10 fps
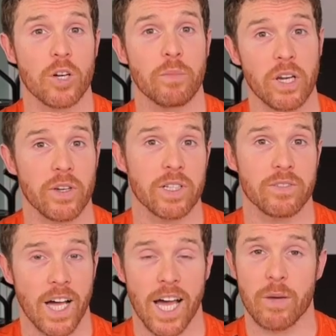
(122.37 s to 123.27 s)
period of
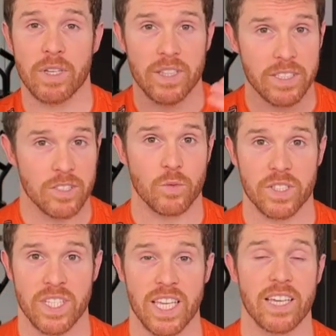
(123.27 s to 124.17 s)
time. And this is
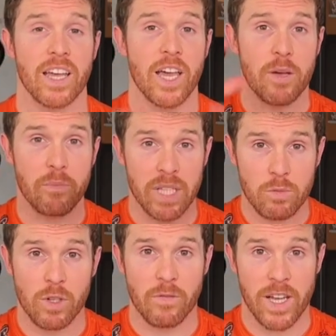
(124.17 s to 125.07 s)
what's key.
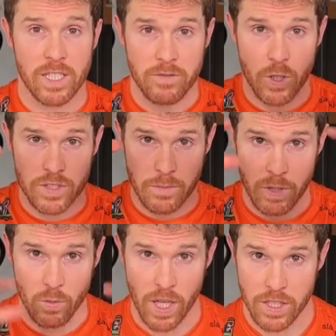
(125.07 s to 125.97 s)
Minimal effective dose can be
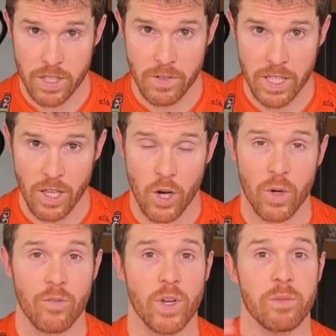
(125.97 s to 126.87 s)
relatively low
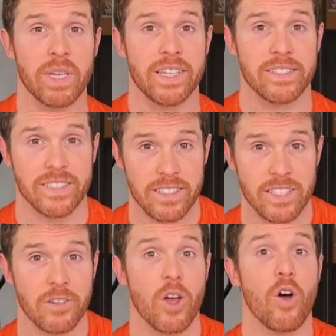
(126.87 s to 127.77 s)
if we can be
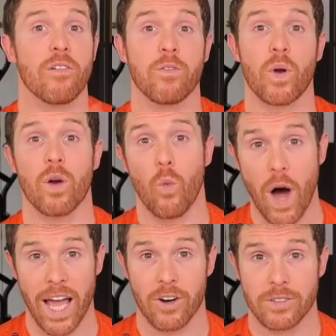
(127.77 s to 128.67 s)
consistent for a
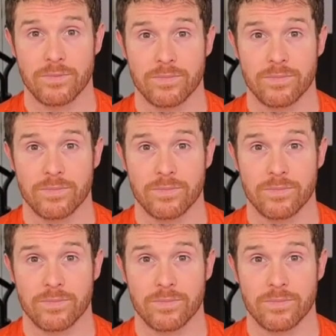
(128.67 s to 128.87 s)
while.